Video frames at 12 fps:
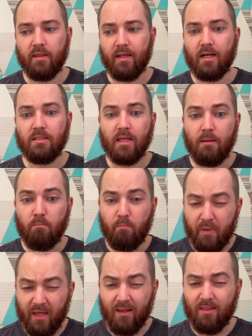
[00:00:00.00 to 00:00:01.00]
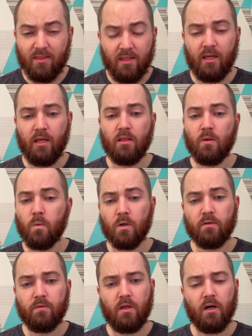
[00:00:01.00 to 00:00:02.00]
And that is a big thing in the
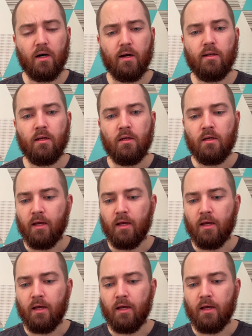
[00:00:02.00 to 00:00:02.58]
Word of God.